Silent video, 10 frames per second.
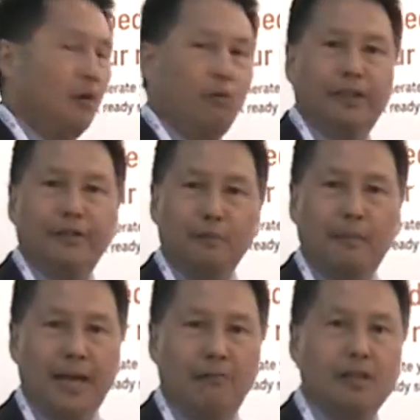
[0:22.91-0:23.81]
with different
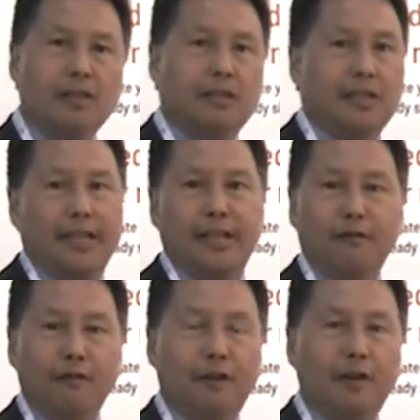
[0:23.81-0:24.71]
bandwidths at
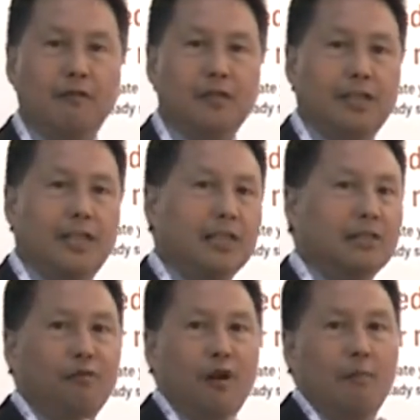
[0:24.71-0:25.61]
different frequencies
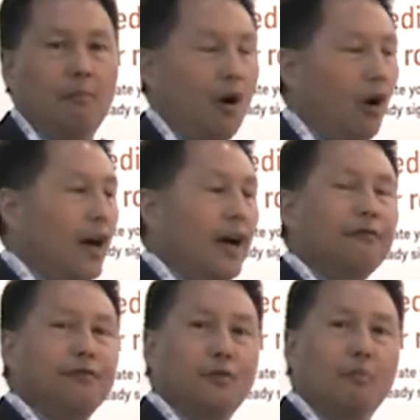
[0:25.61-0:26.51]
from
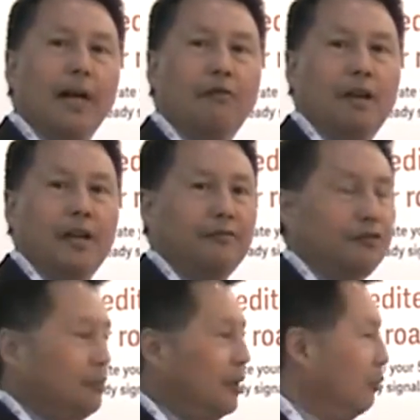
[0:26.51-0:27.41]
RF to microwave
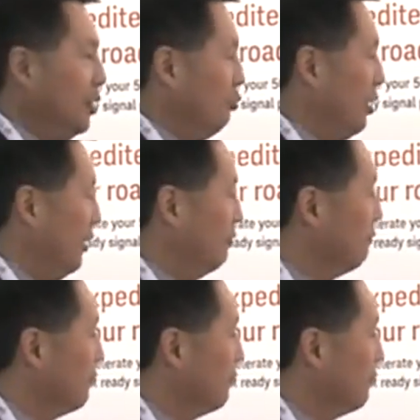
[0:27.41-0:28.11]
to millimeter wave.